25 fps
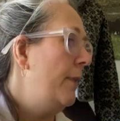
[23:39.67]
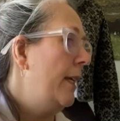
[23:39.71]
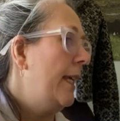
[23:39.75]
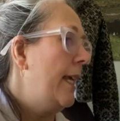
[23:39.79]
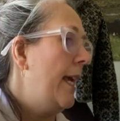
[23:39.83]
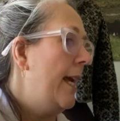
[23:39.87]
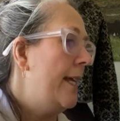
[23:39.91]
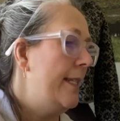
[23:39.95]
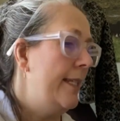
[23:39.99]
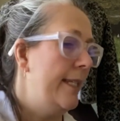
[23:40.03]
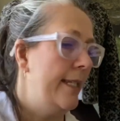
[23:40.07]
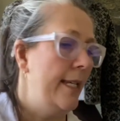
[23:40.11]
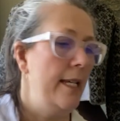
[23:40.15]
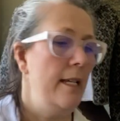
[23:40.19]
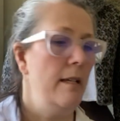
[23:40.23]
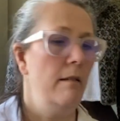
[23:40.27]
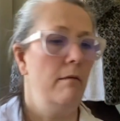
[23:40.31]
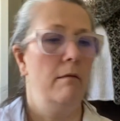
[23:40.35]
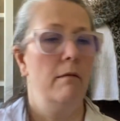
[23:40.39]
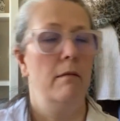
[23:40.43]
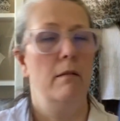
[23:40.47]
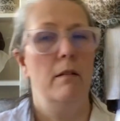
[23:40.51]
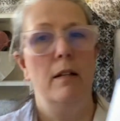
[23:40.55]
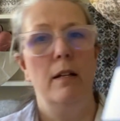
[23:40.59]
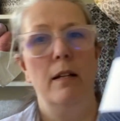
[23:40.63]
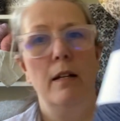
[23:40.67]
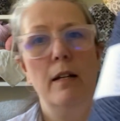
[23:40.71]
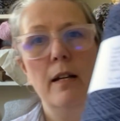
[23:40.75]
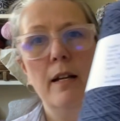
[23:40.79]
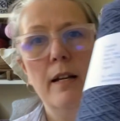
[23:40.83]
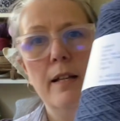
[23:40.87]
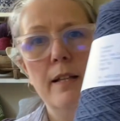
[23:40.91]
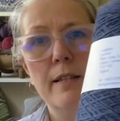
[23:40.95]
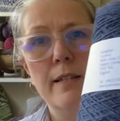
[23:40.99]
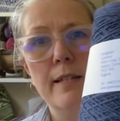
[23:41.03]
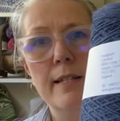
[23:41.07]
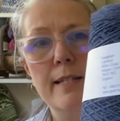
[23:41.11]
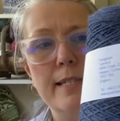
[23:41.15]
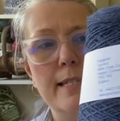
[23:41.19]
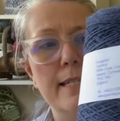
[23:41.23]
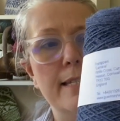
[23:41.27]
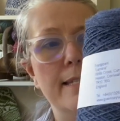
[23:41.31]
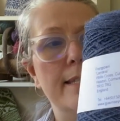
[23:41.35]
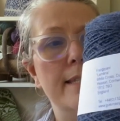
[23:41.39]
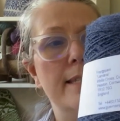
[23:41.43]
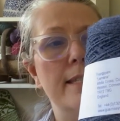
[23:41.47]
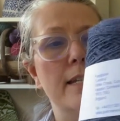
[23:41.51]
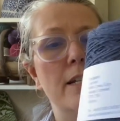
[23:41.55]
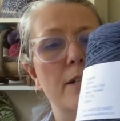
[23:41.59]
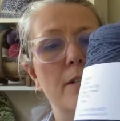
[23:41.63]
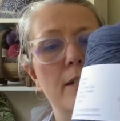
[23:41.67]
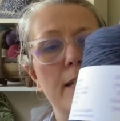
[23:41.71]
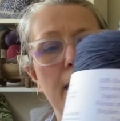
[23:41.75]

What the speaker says: Gansey. This is their